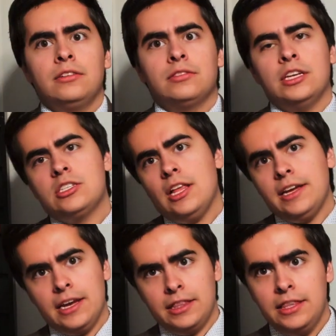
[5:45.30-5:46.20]
It's
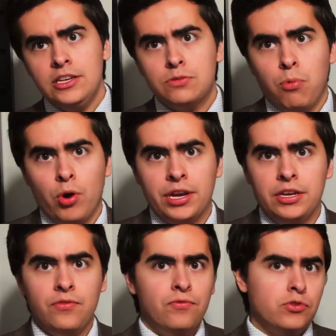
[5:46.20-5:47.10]
like at this point,
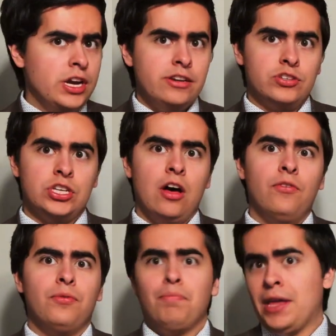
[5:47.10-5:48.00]
you've trained
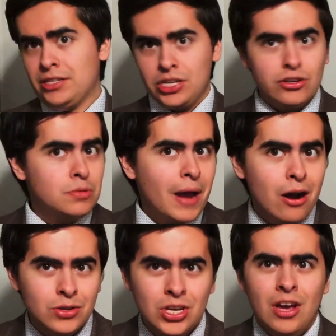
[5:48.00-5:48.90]
yourself, thanks to your
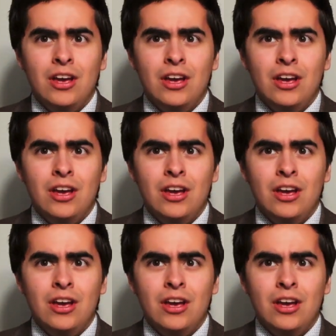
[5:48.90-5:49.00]
spouse,